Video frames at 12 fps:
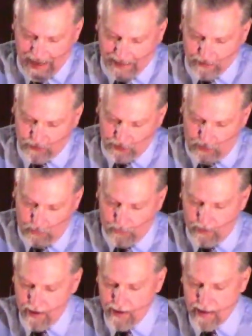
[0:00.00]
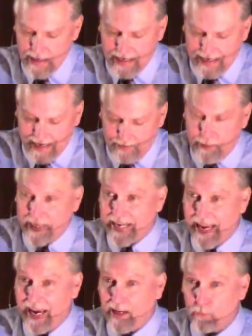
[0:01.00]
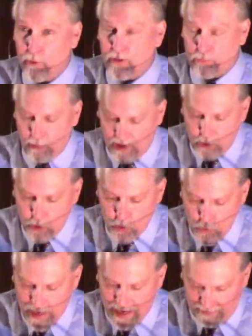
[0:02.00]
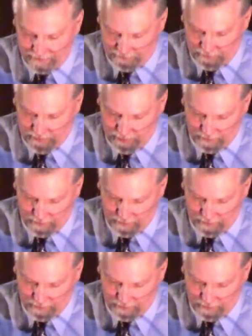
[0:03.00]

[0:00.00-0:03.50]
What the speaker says: And so he began with renewed effort.